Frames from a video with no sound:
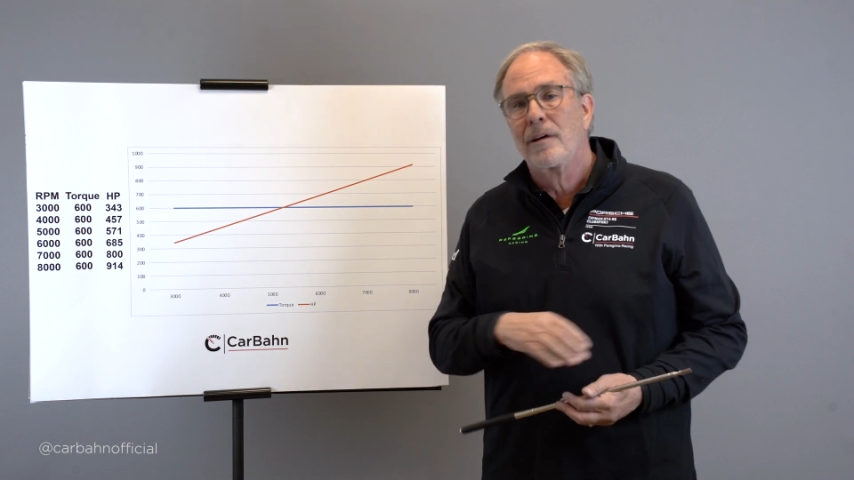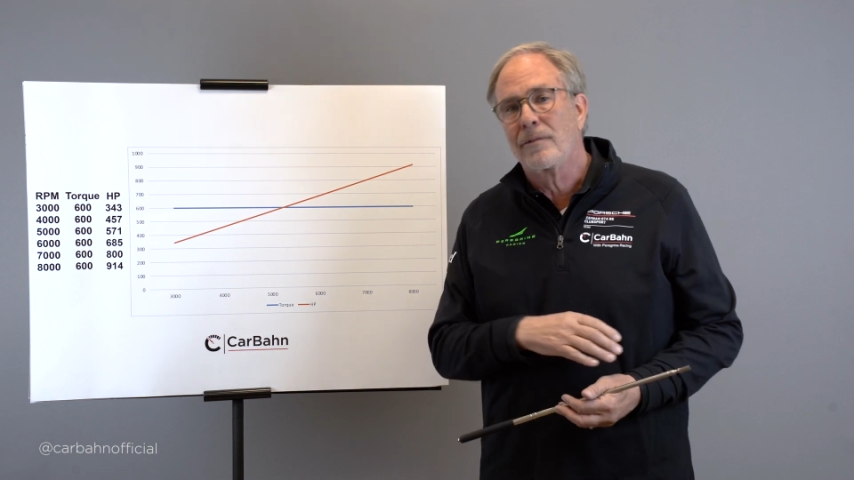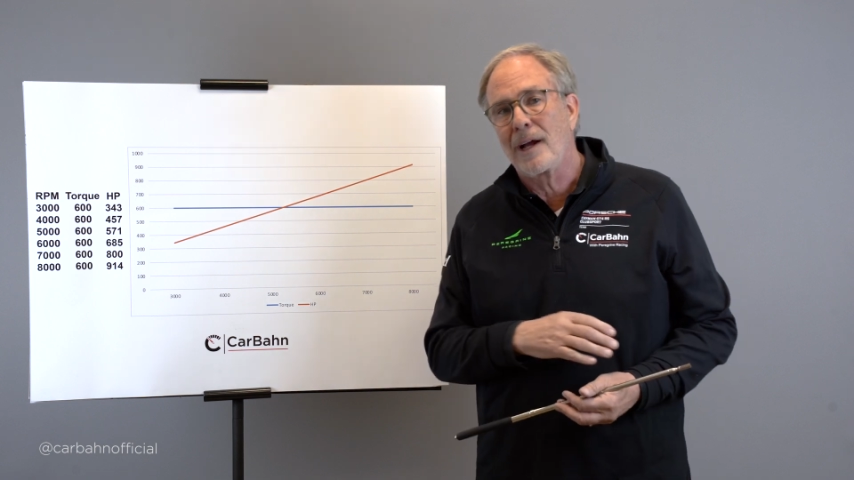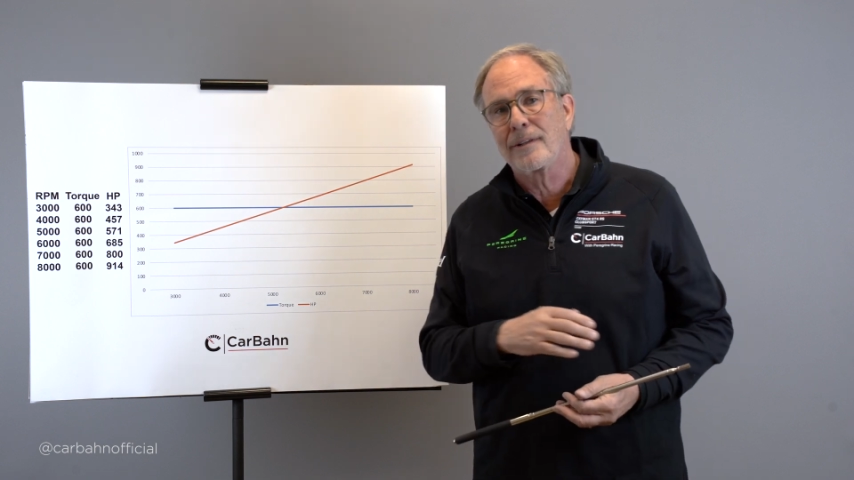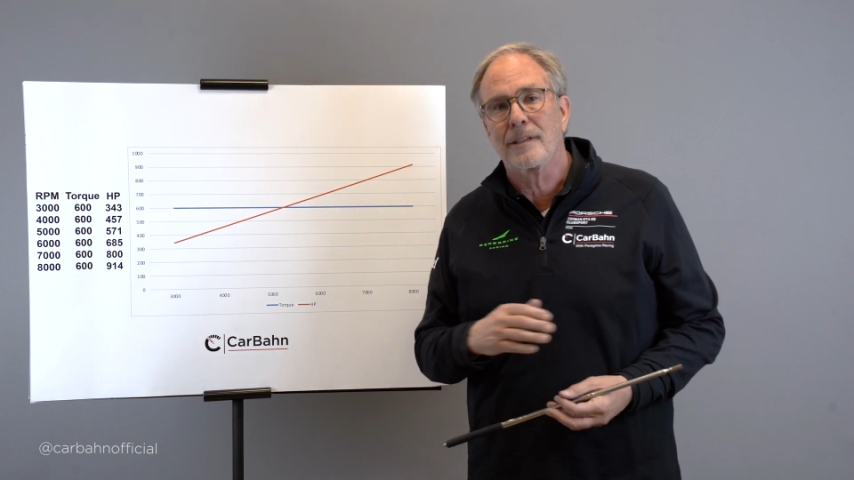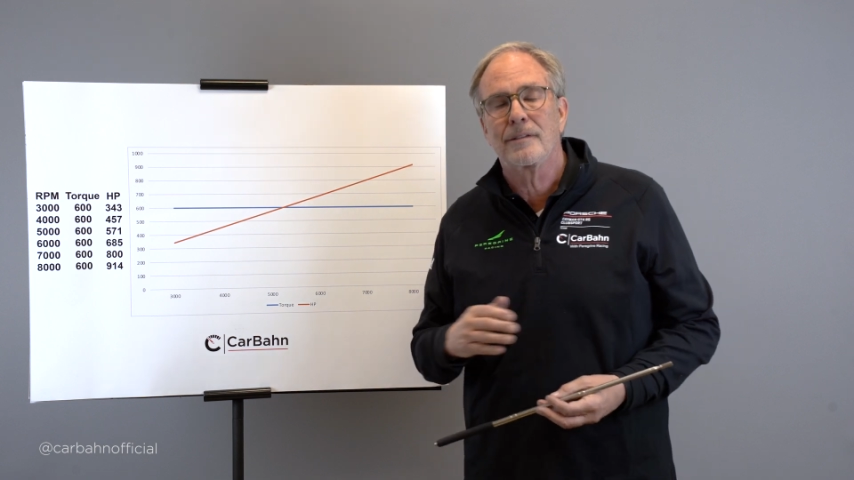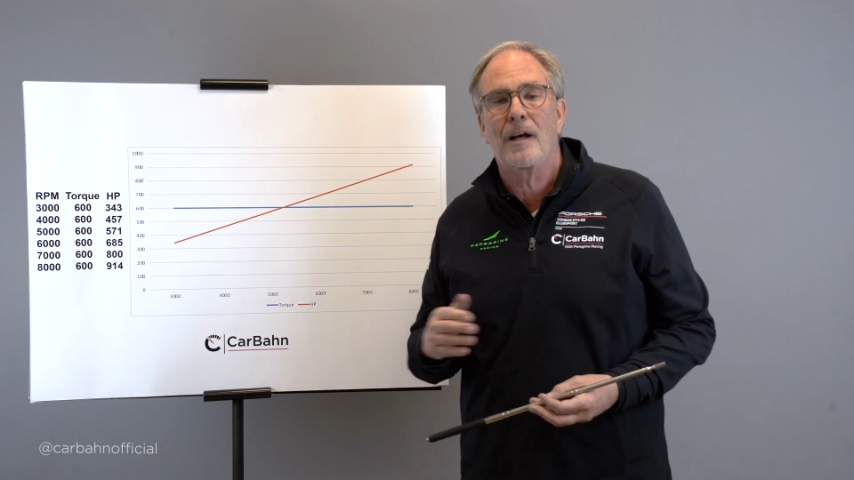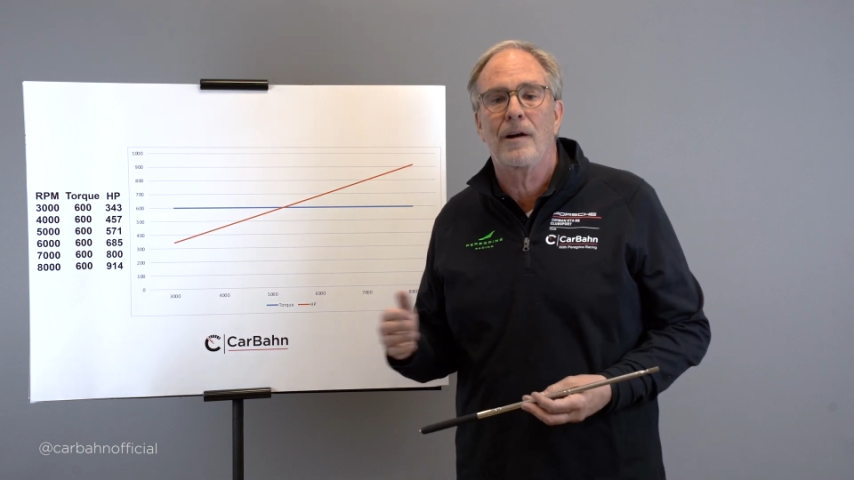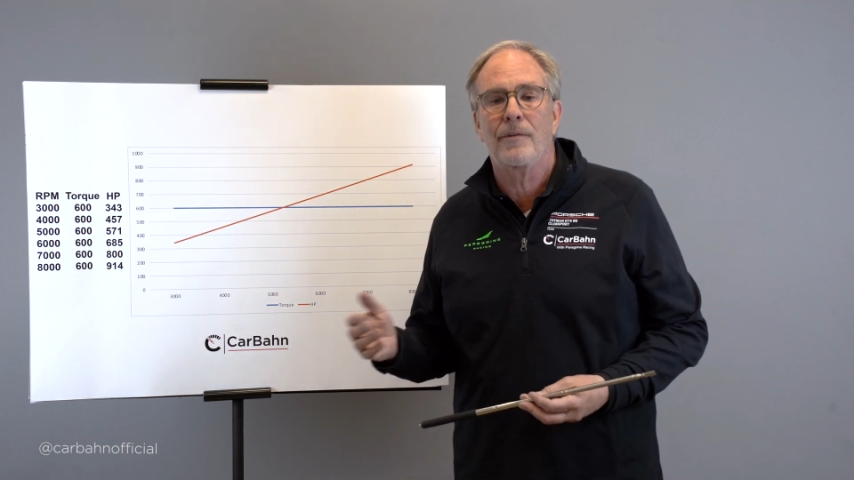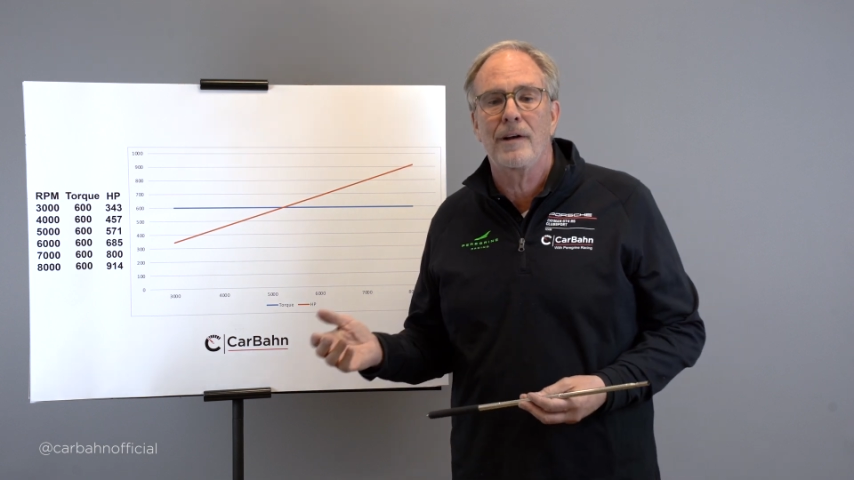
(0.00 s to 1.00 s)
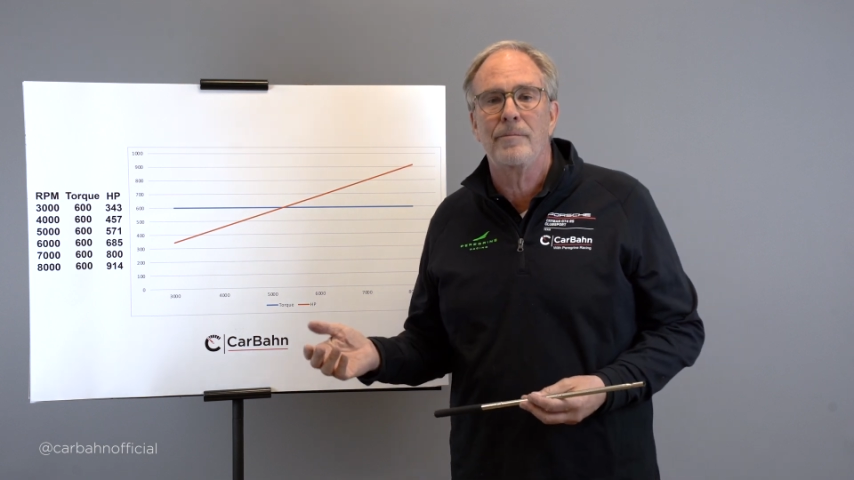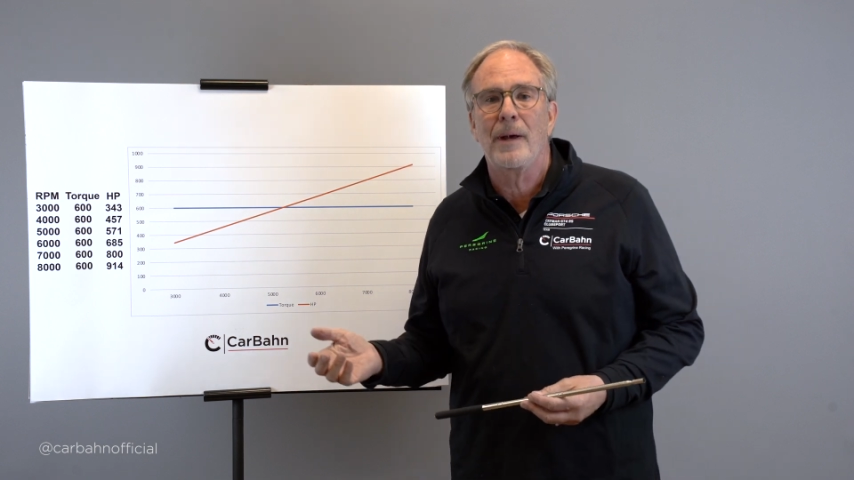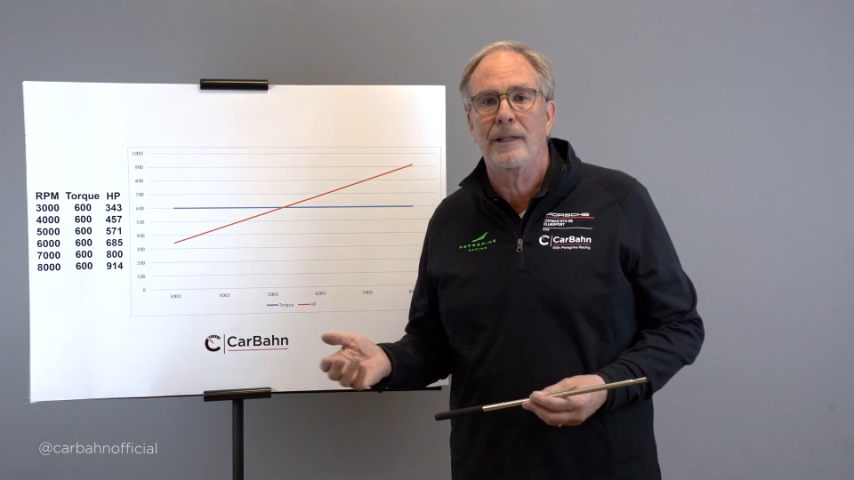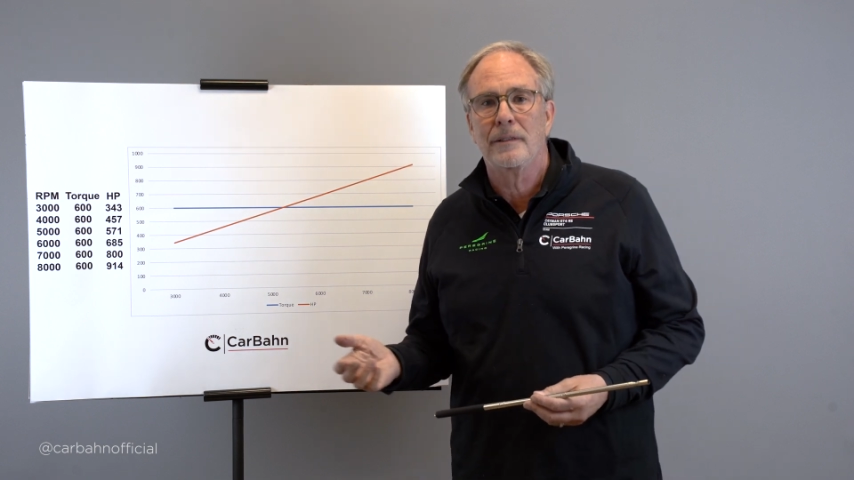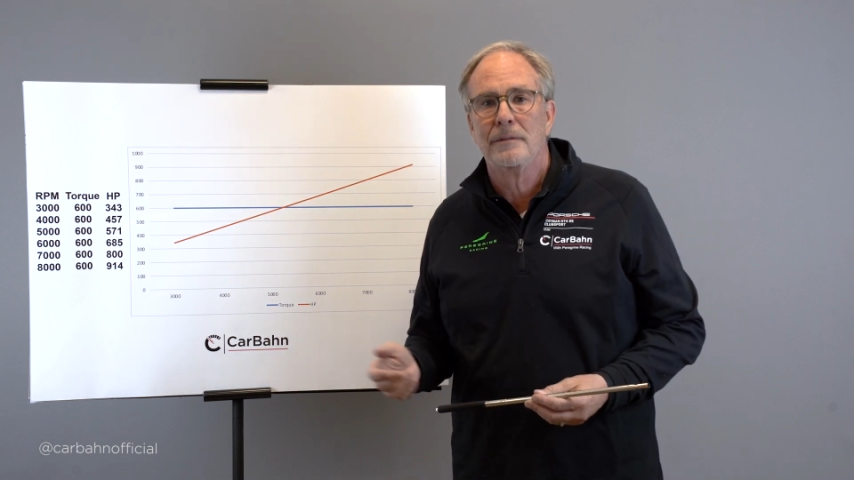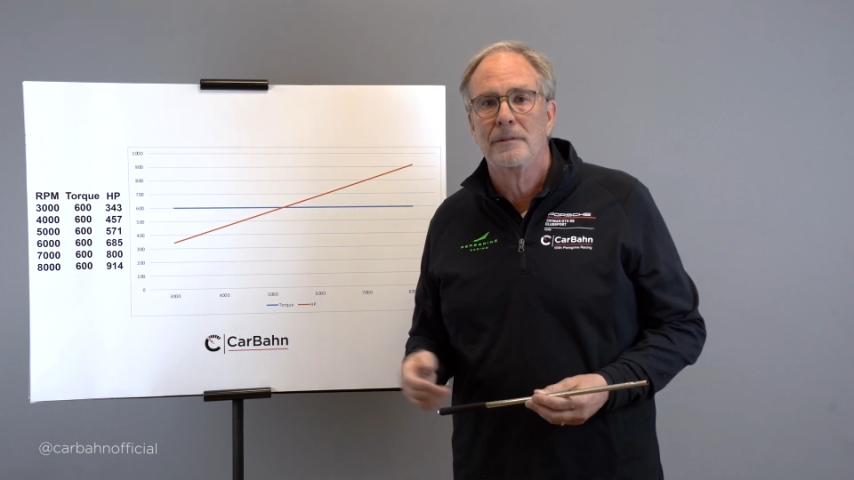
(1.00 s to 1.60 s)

throughout the entire rev band.